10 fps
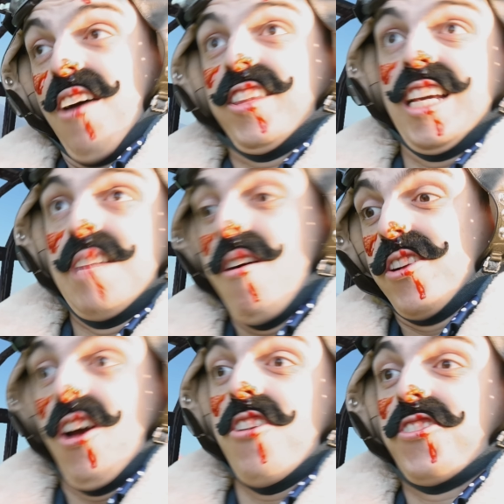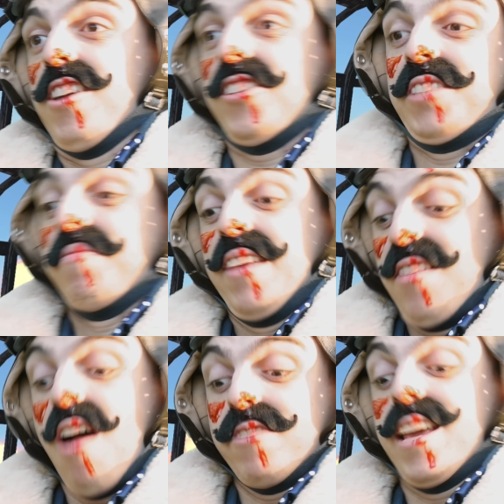I think I'm unconscious.
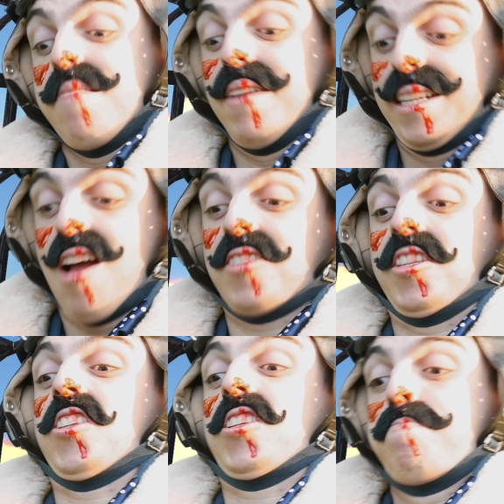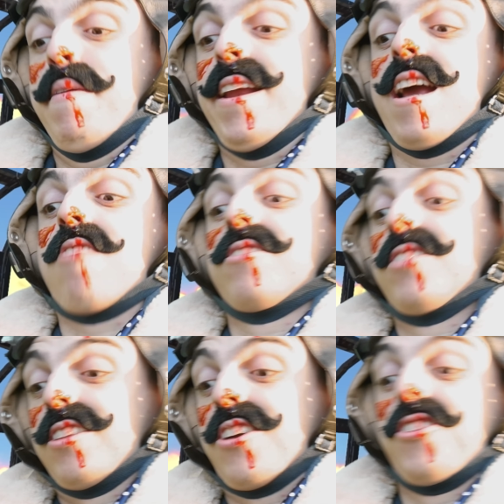Oh, yeah, my guts are spilling out
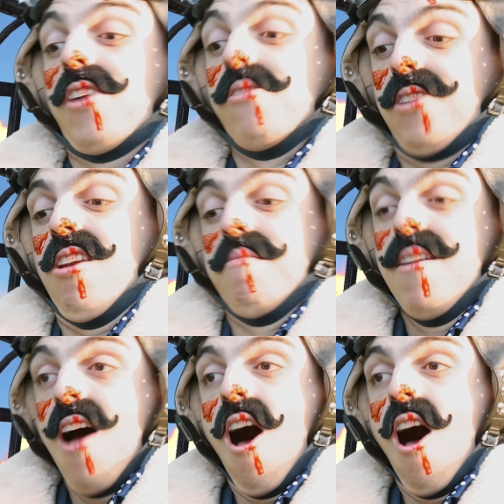onto the control column.